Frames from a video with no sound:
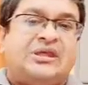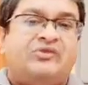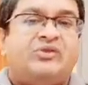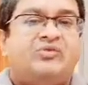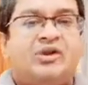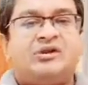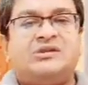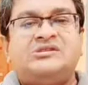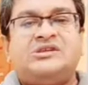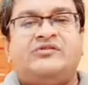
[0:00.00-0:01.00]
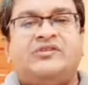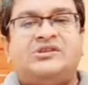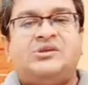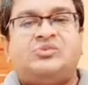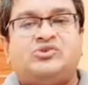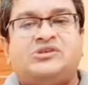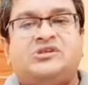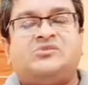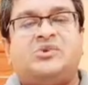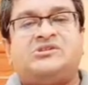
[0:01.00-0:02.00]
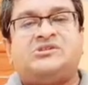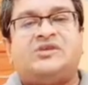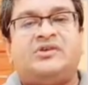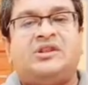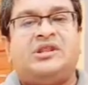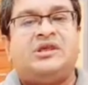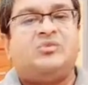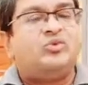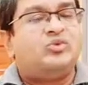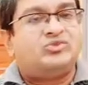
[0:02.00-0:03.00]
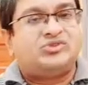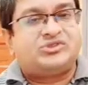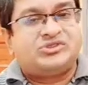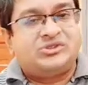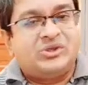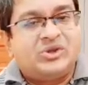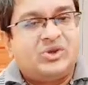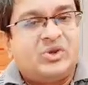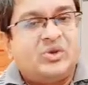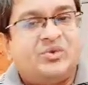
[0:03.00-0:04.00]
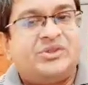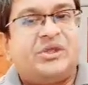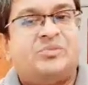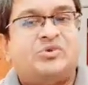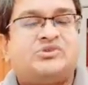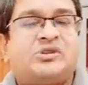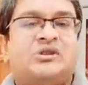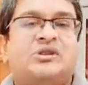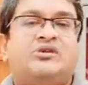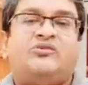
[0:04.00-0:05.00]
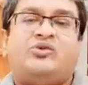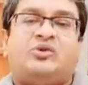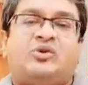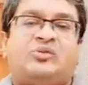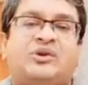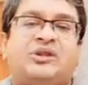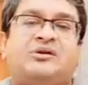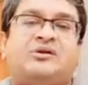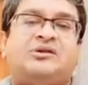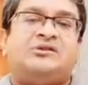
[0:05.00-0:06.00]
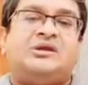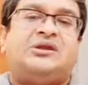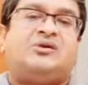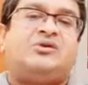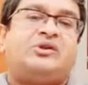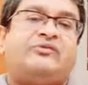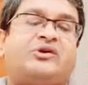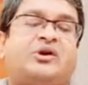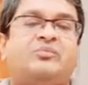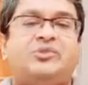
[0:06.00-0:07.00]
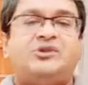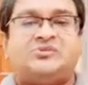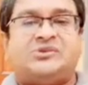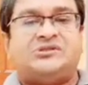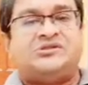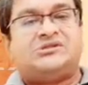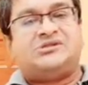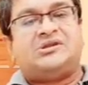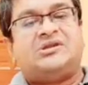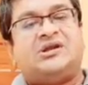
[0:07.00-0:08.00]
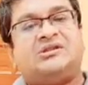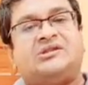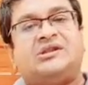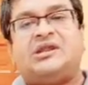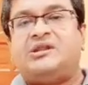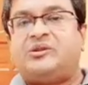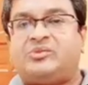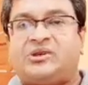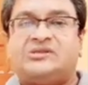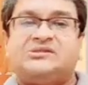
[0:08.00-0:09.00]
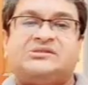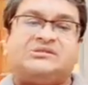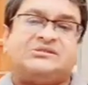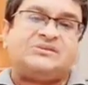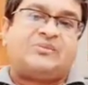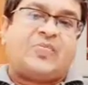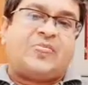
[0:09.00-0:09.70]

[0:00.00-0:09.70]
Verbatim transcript: Even Walton's adventure proceeds by seven league boots with the epistolary form encouraging a record of accomplishments rather than enterprises.